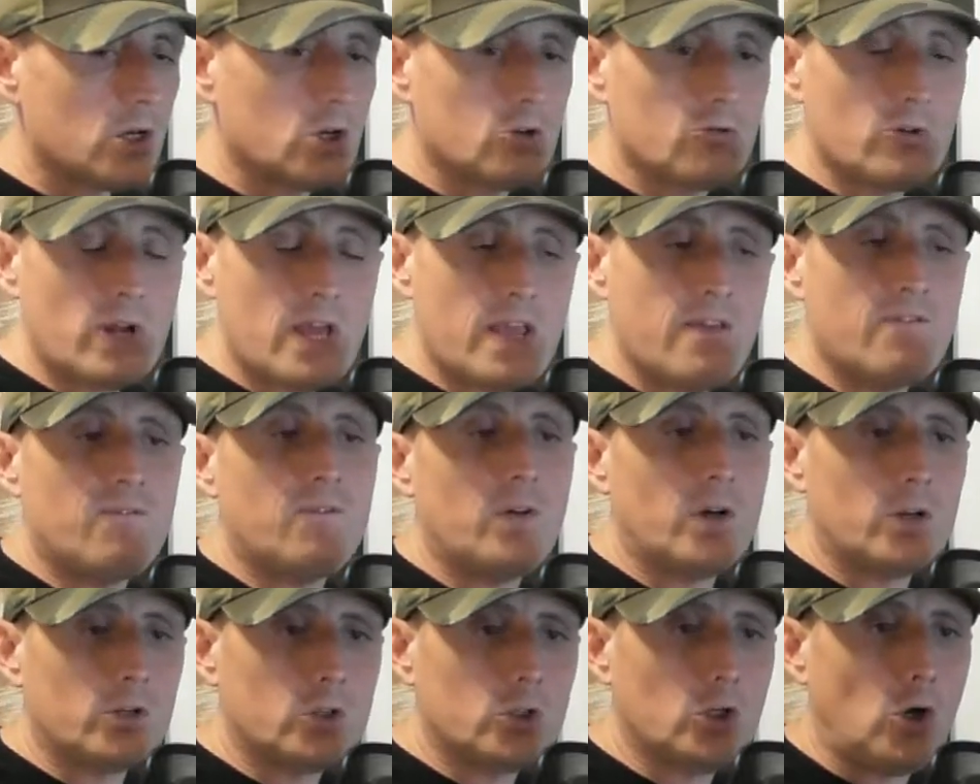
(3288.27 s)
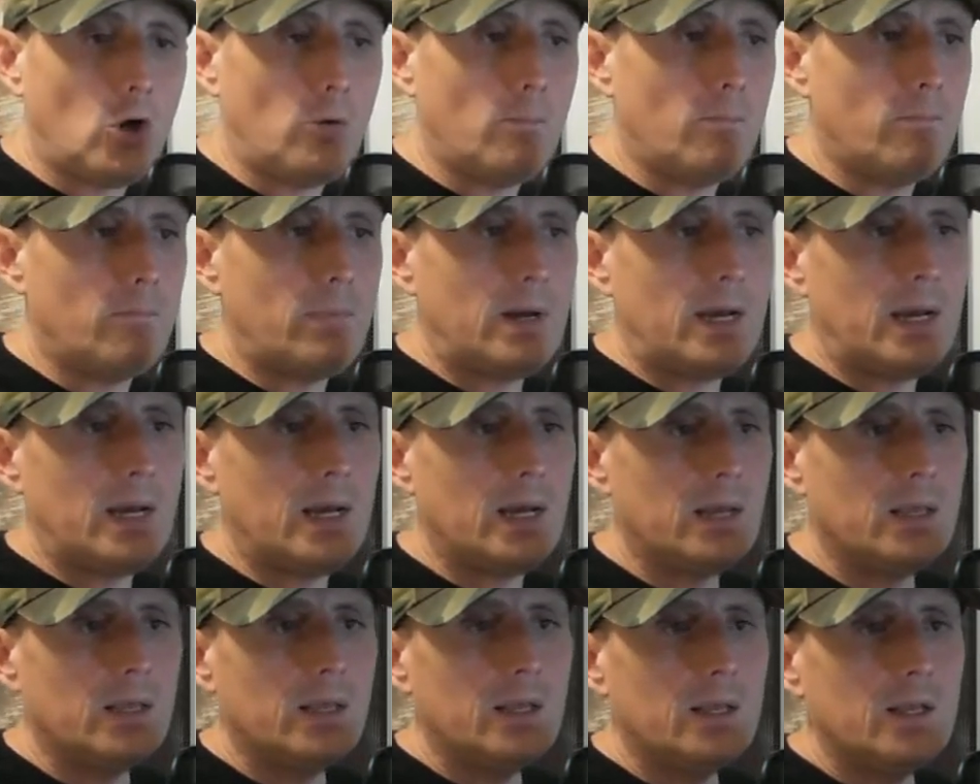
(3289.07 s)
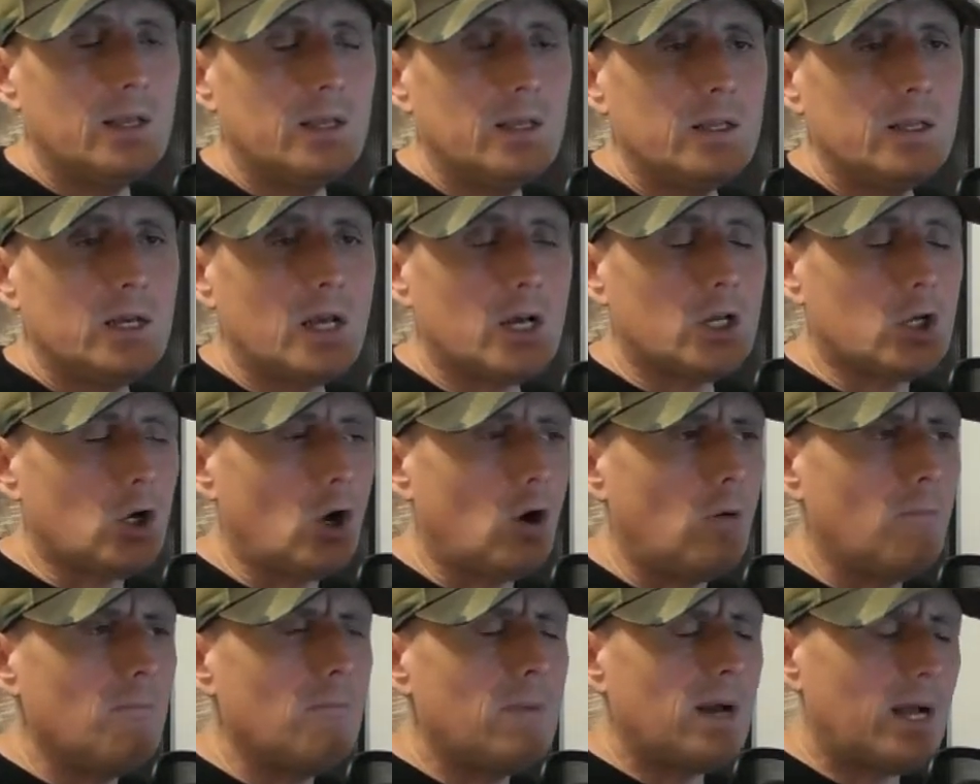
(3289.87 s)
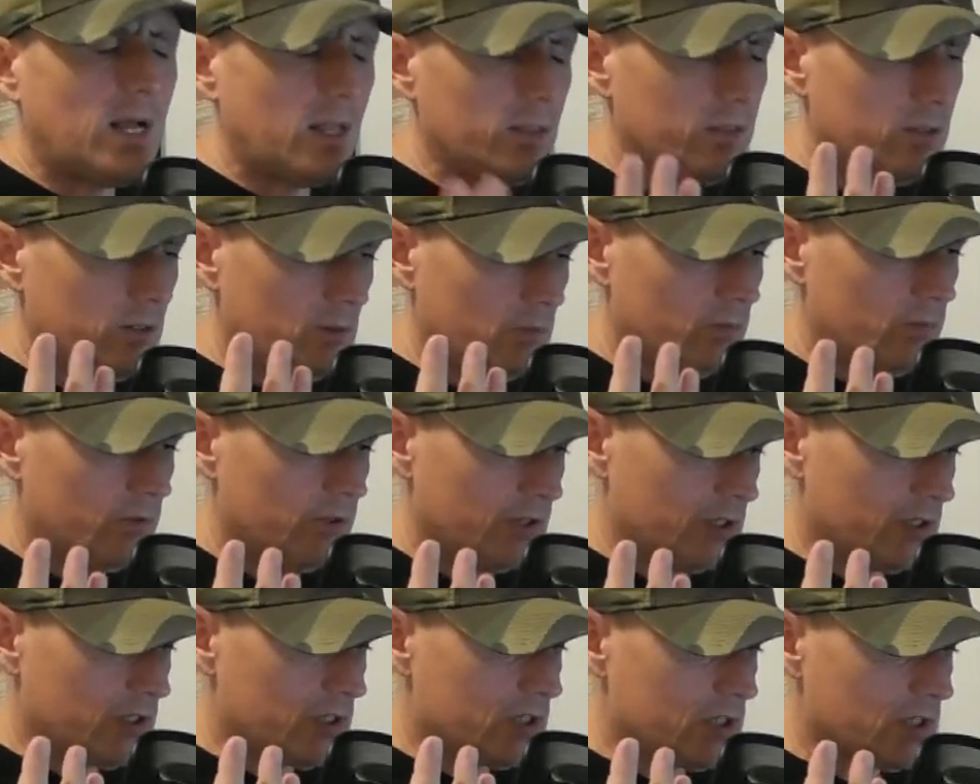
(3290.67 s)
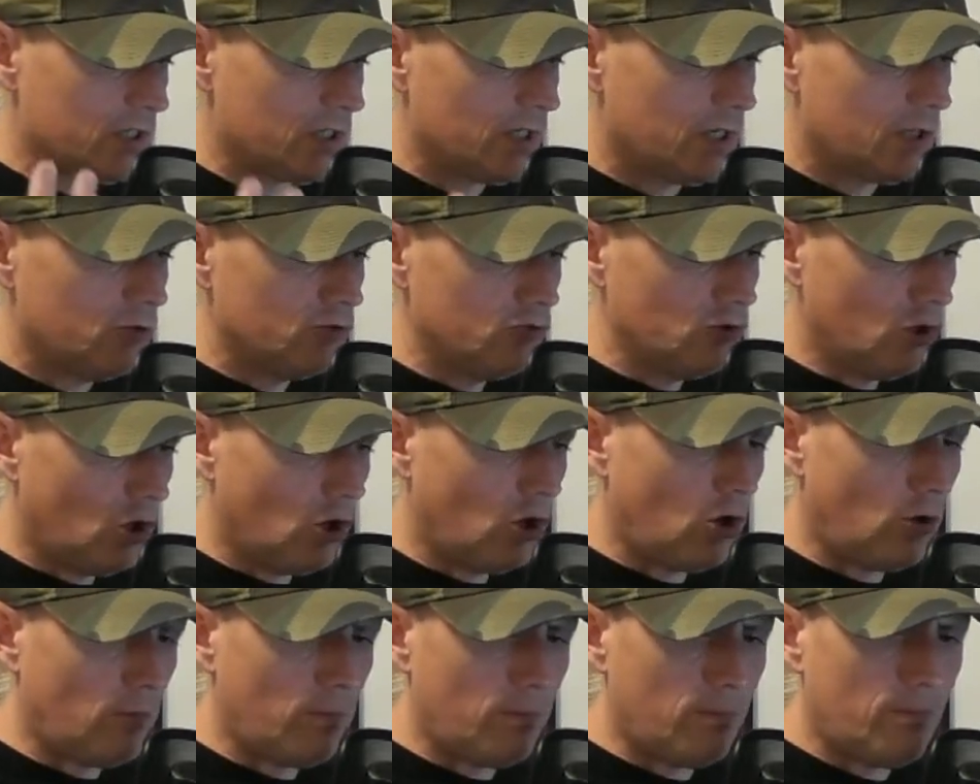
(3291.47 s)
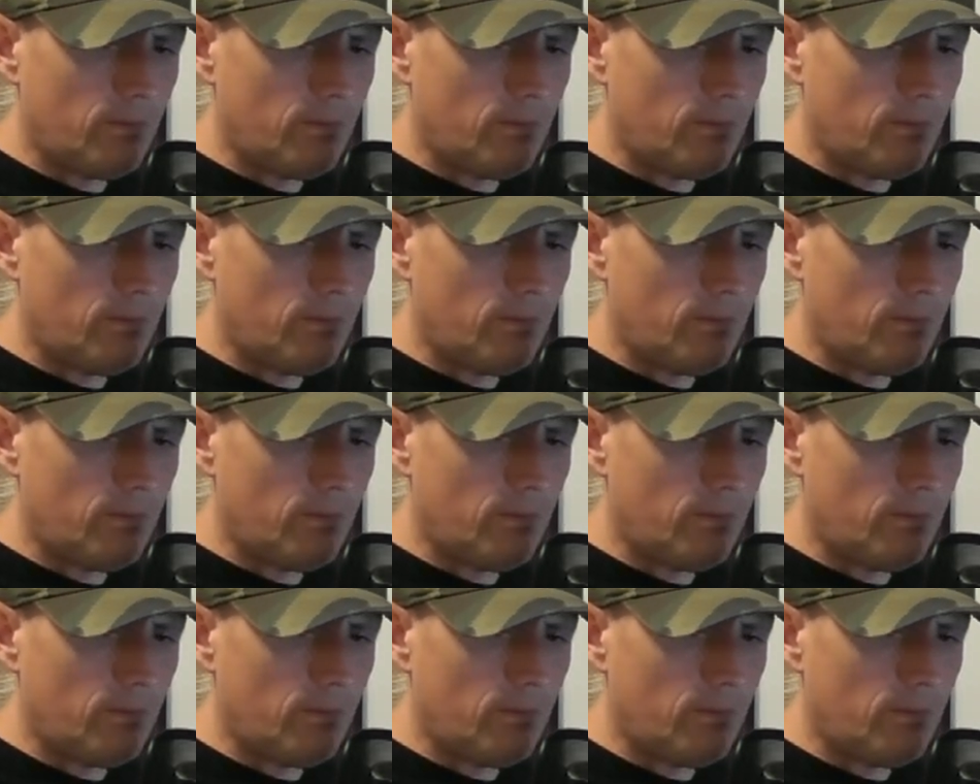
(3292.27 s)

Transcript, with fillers: great fun combat, a combat that was not